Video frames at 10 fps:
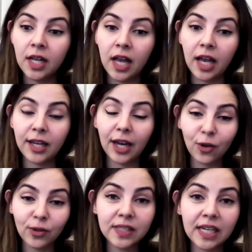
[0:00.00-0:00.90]
And I
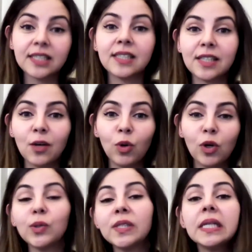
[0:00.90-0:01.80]
contacted someone
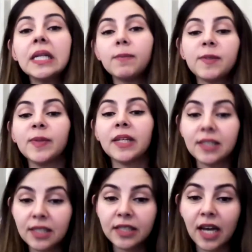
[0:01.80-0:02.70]
who still helps me
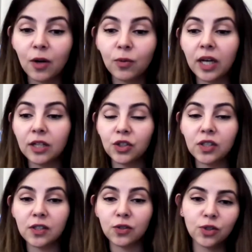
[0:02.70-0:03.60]
until now. She's
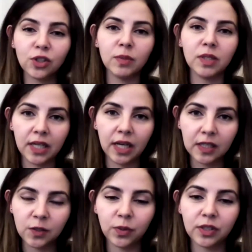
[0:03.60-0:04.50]
a social media
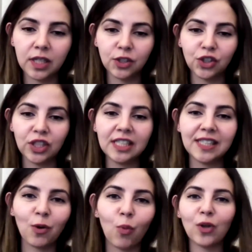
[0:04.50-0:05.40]
expert, and she's
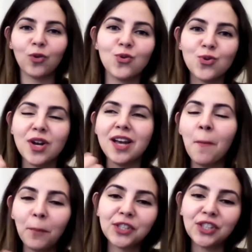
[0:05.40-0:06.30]
the one who
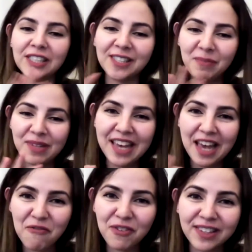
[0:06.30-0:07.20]
pushes me
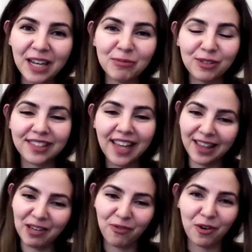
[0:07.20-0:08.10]
every time to stand
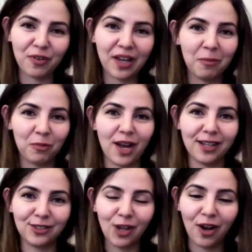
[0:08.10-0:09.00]
in front of a camera
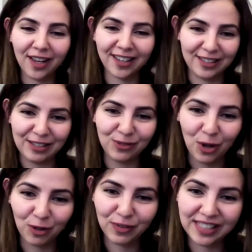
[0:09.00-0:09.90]
and talk and then do
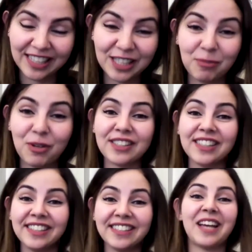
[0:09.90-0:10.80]
all of these things, because
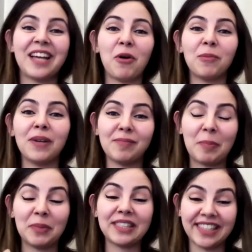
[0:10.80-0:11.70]
until now I'm a
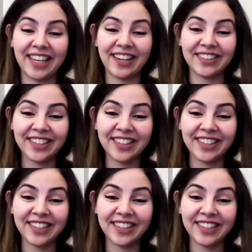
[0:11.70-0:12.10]
bit scared.